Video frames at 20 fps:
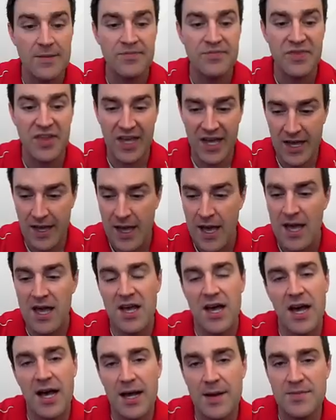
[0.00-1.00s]
Okay,
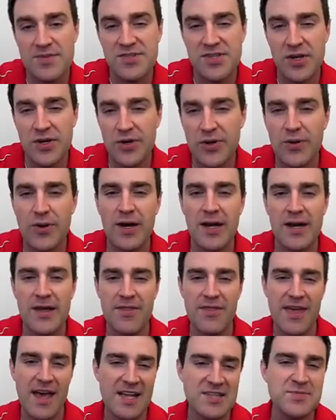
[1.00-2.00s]
um, so uh,
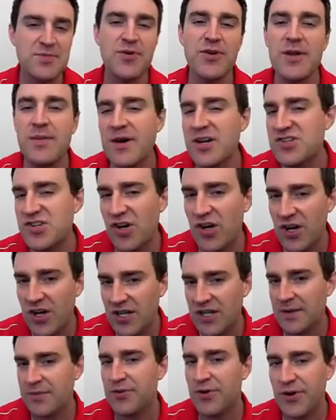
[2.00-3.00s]
that's pretty much
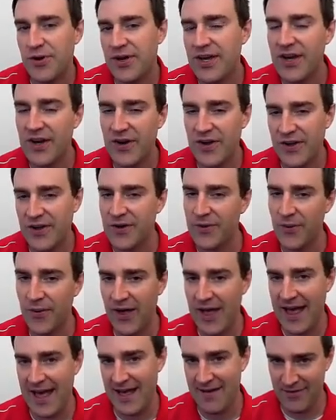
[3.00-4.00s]
all a prokaryote will
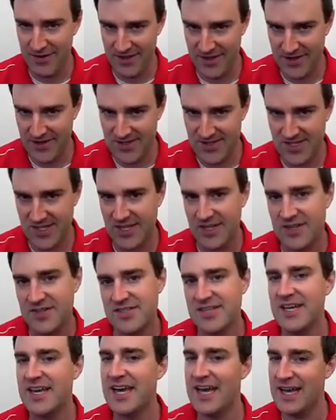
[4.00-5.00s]
have in their cells.
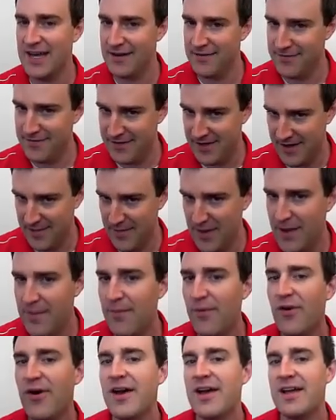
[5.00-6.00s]
They have a
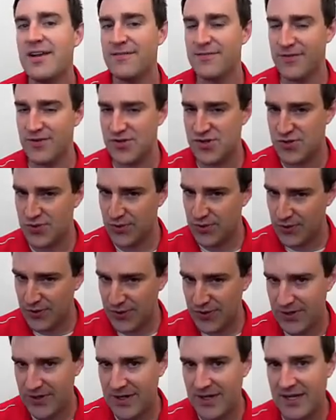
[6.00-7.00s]
membrane for
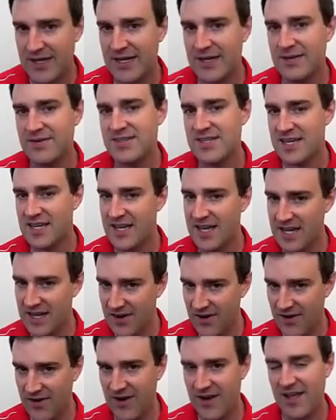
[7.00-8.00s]
sure, uh, D N A and
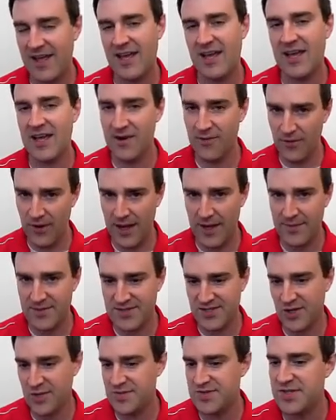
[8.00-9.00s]
R N A, and
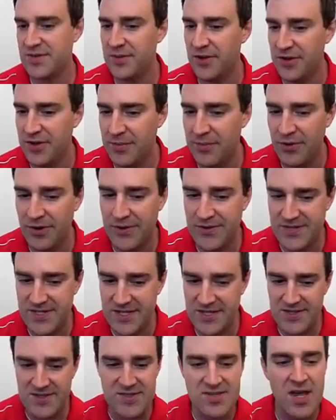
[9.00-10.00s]
ribosomes to build the
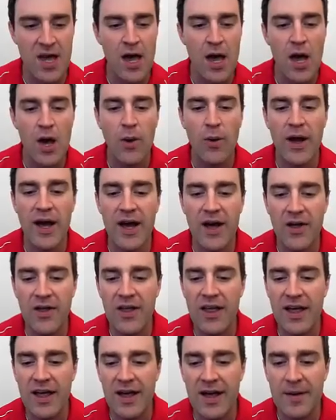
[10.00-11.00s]
proteins. Well,
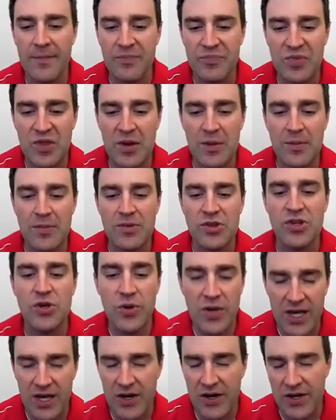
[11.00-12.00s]
um,
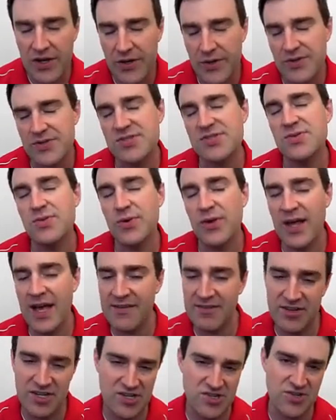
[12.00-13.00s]
Eukaryotes will
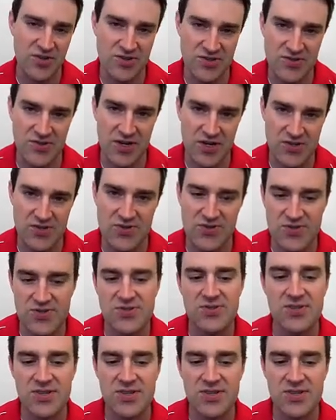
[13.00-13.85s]
have additional structures.